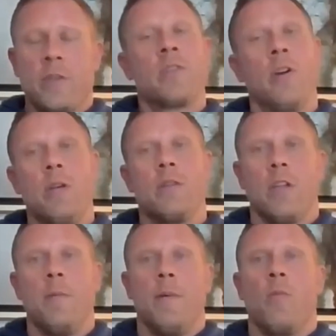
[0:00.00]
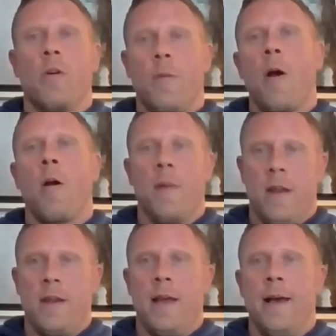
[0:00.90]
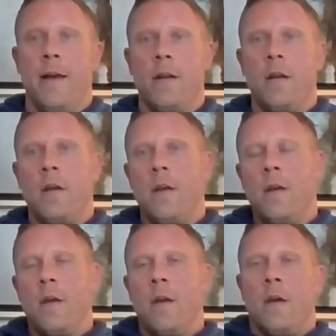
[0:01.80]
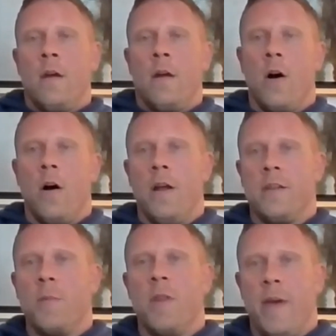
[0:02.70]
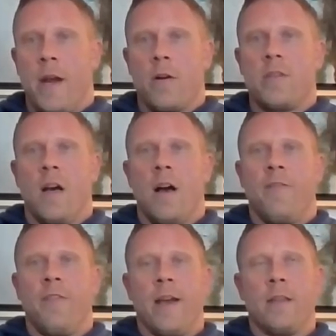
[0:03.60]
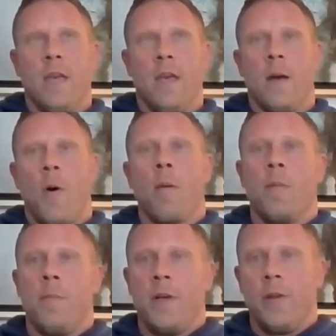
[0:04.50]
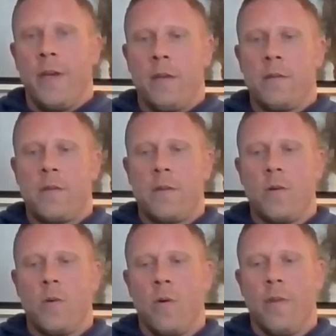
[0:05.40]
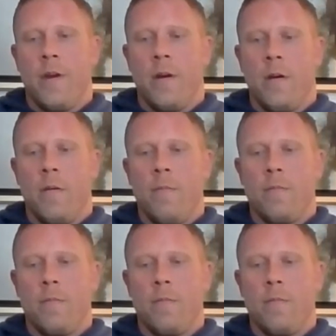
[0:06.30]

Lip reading: So started to use a little bit more of the permanent debt on some of the bigger stuff like the apartment buildings or the